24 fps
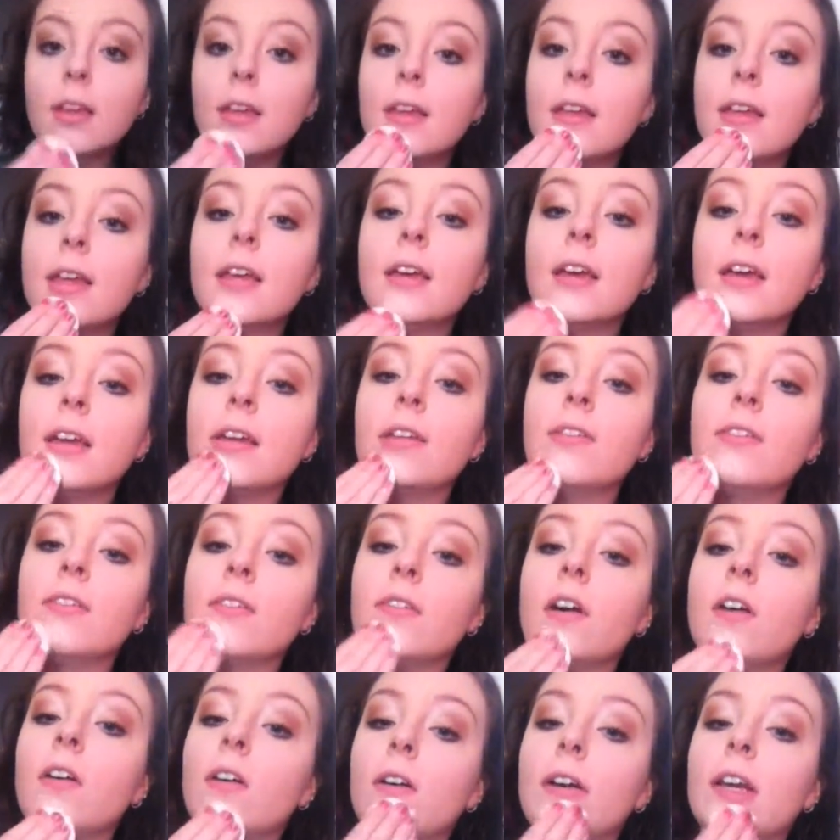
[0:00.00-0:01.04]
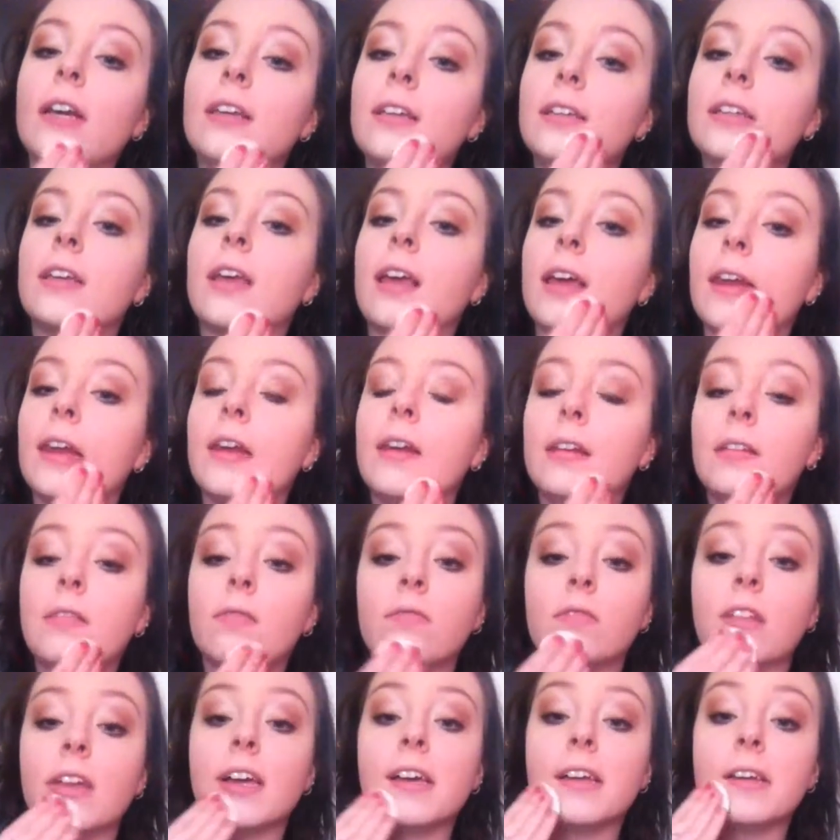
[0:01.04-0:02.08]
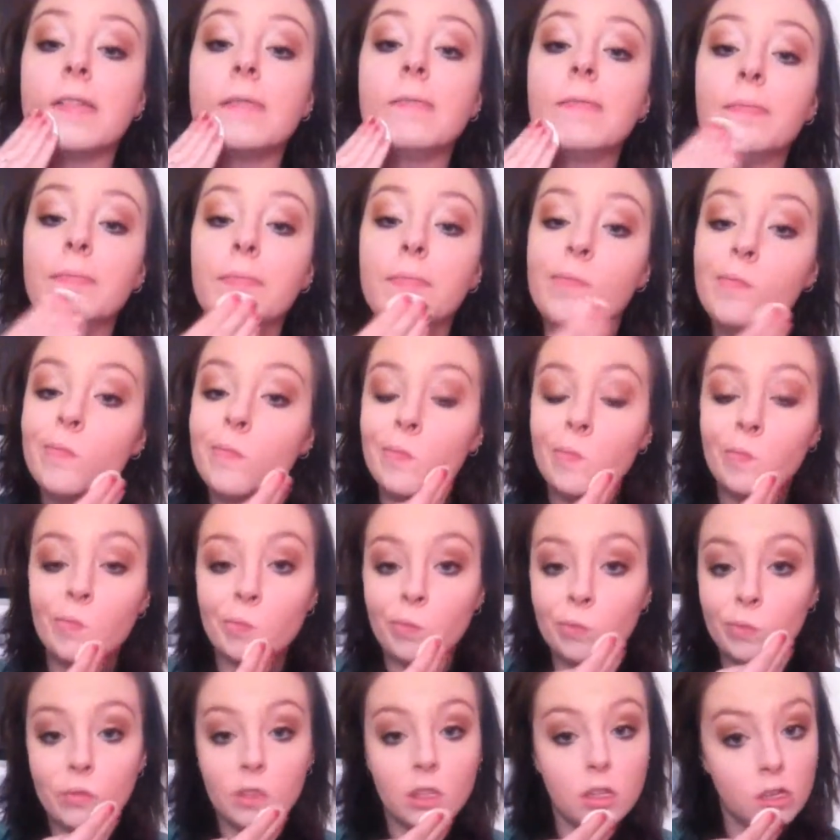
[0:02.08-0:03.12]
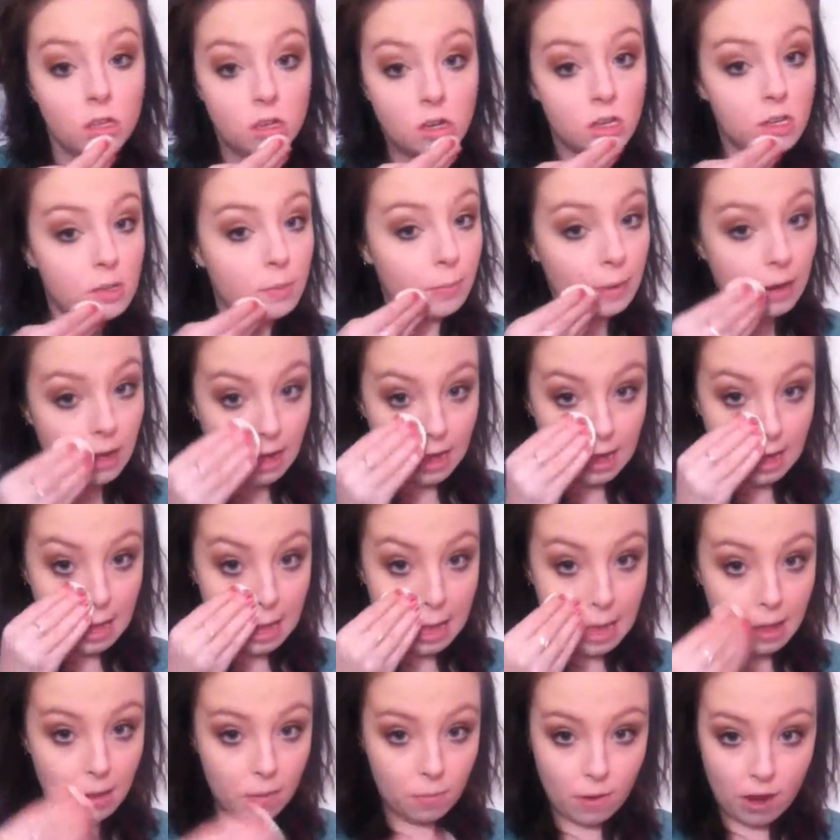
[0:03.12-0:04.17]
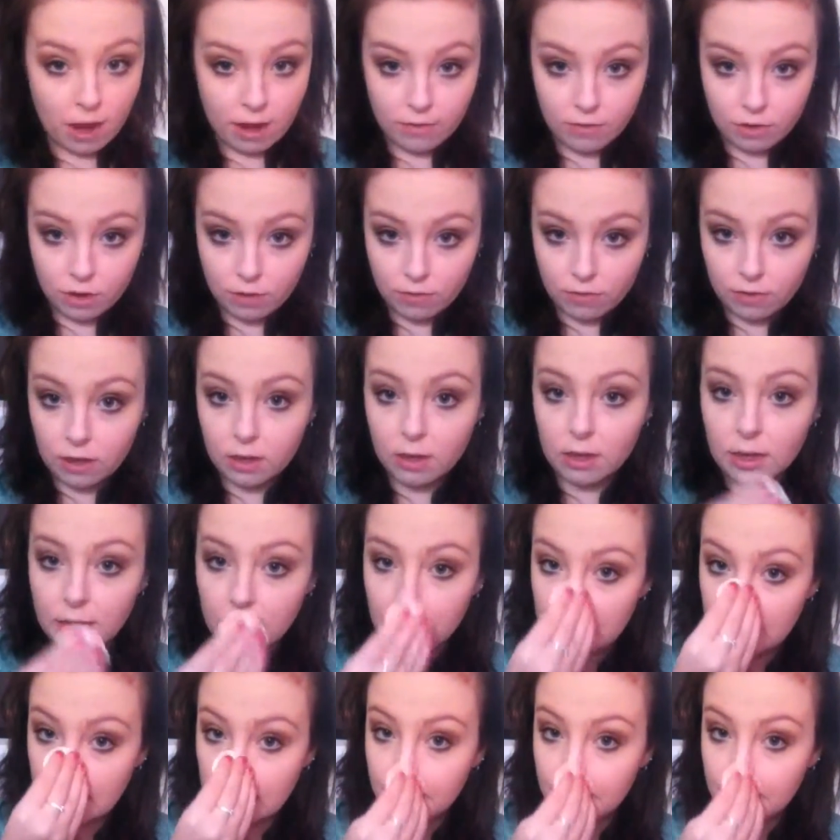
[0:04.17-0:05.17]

And if you've got oily skin, then just apply it wherever you think you need it.